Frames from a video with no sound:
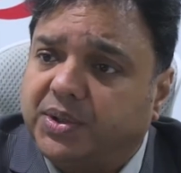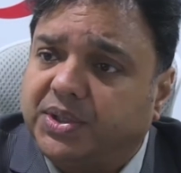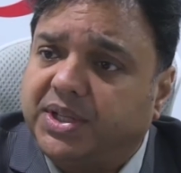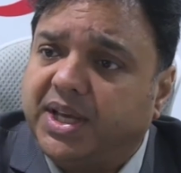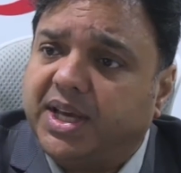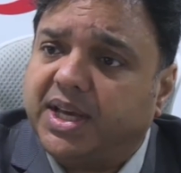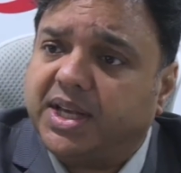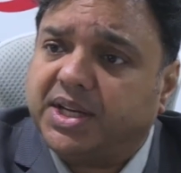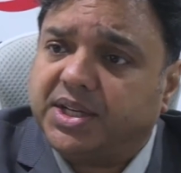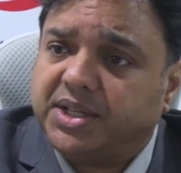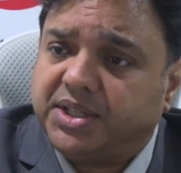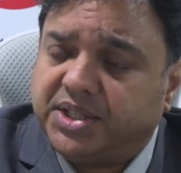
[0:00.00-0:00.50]

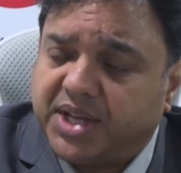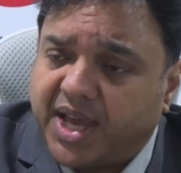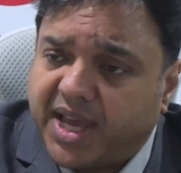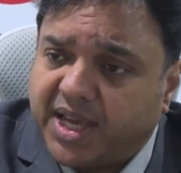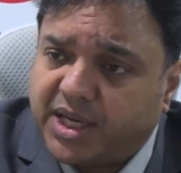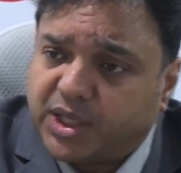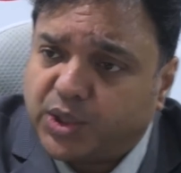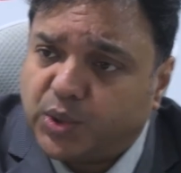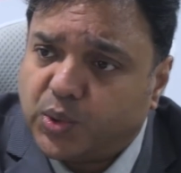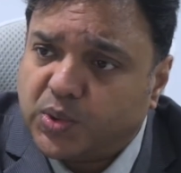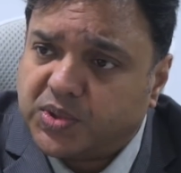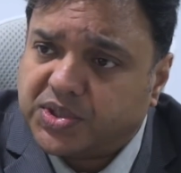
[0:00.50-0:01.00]
their
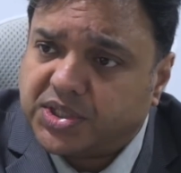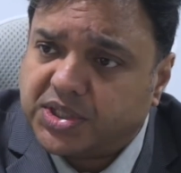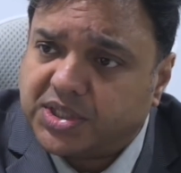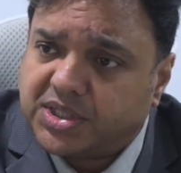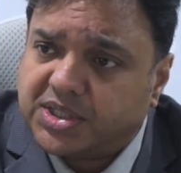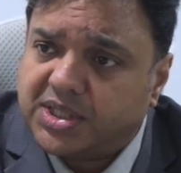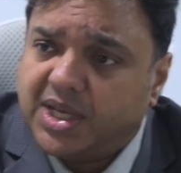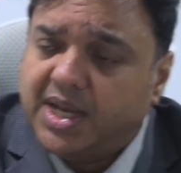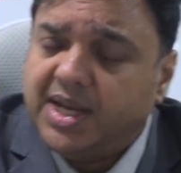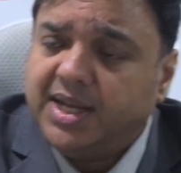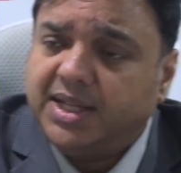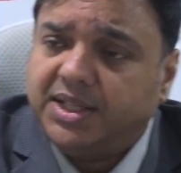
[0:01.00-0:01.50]

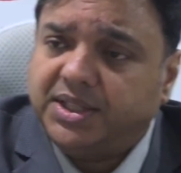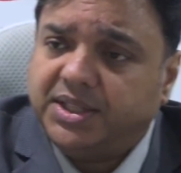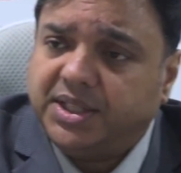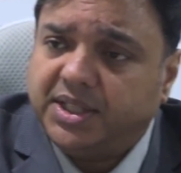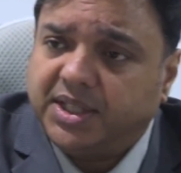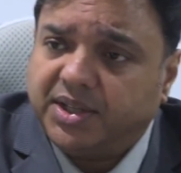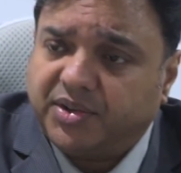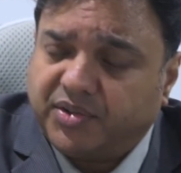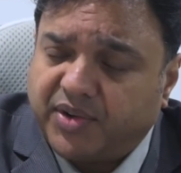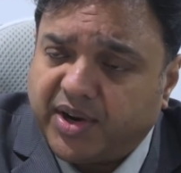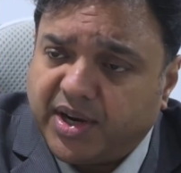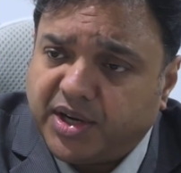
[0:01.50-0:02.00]
diagnosis,
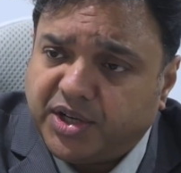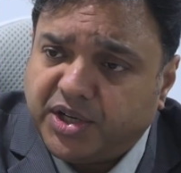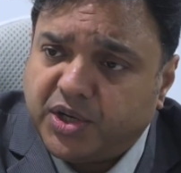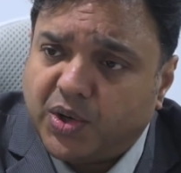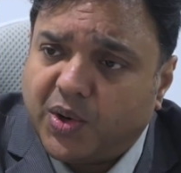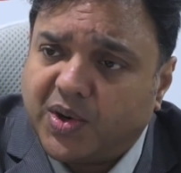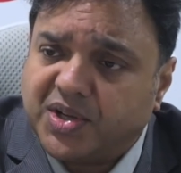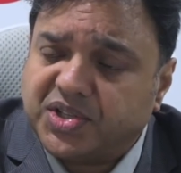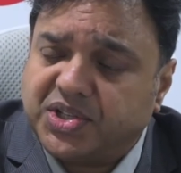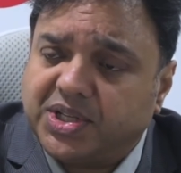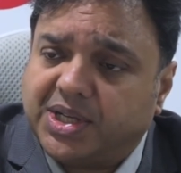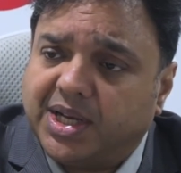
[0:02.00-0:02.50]
the
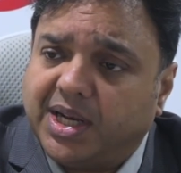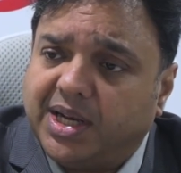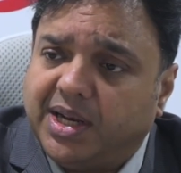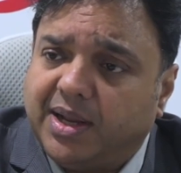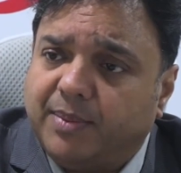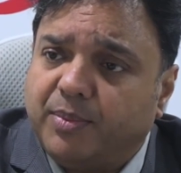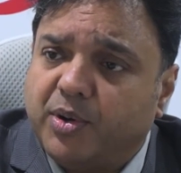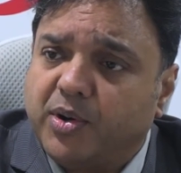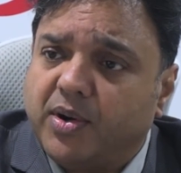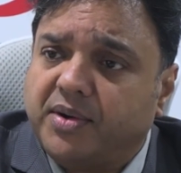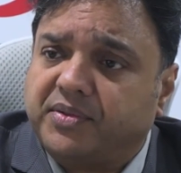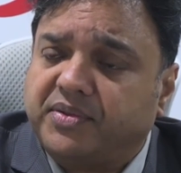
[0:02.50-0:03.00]
radiological
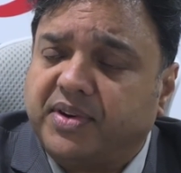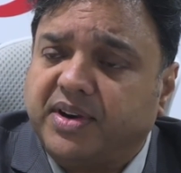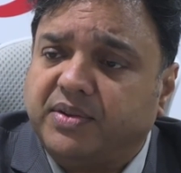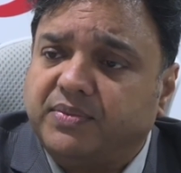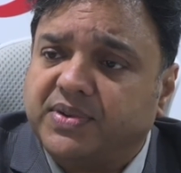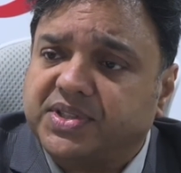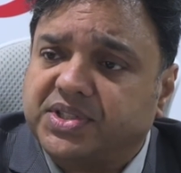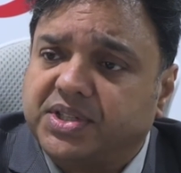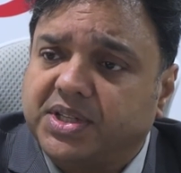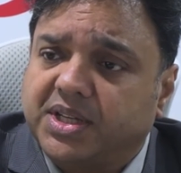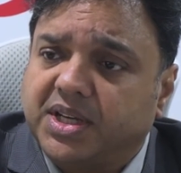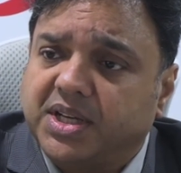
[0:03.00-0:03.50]
laboratory
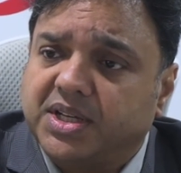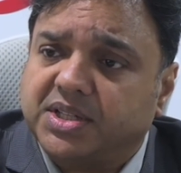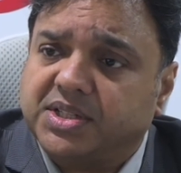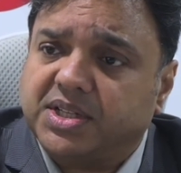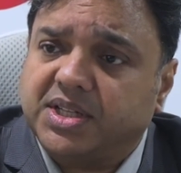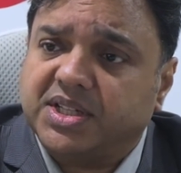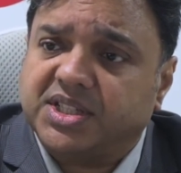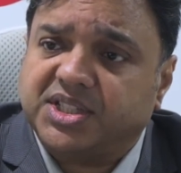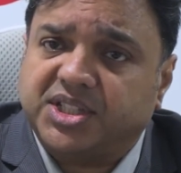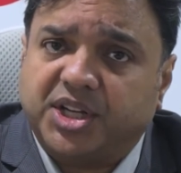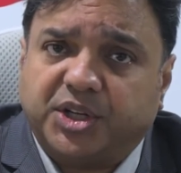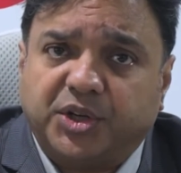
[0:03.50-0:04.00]

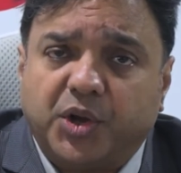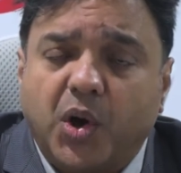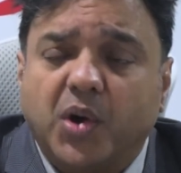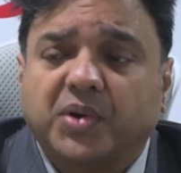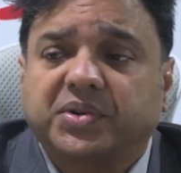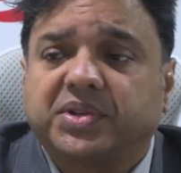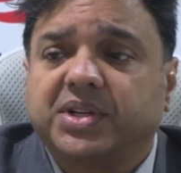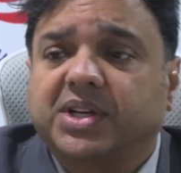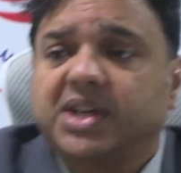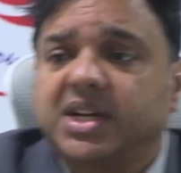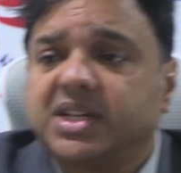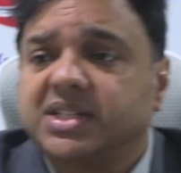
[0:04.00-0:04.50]
investigations, the
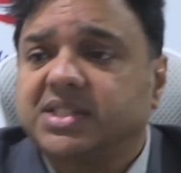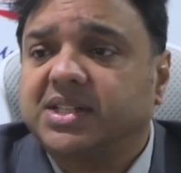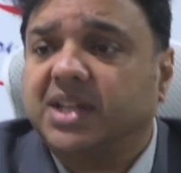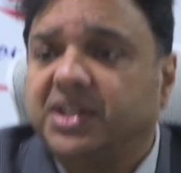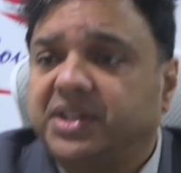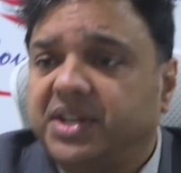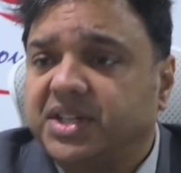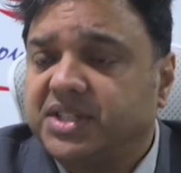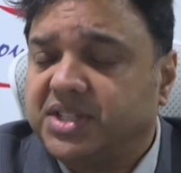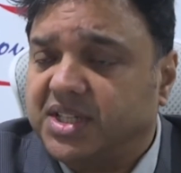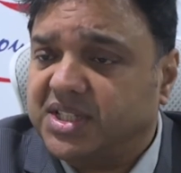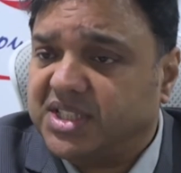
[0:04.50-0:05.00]
doctor
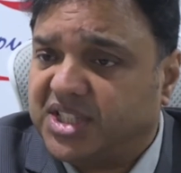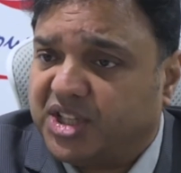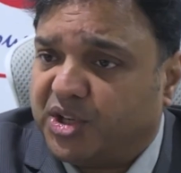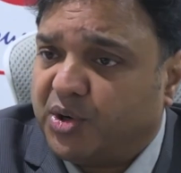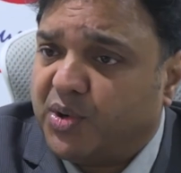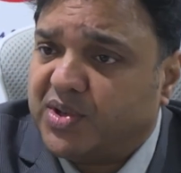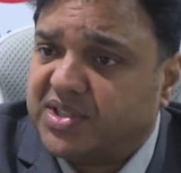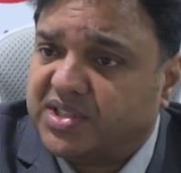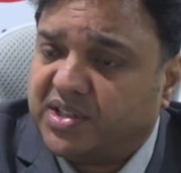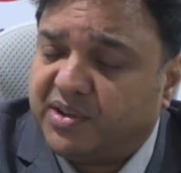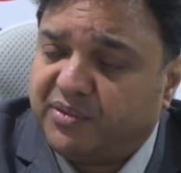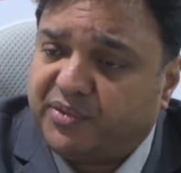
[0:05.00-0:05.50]
consultations, cross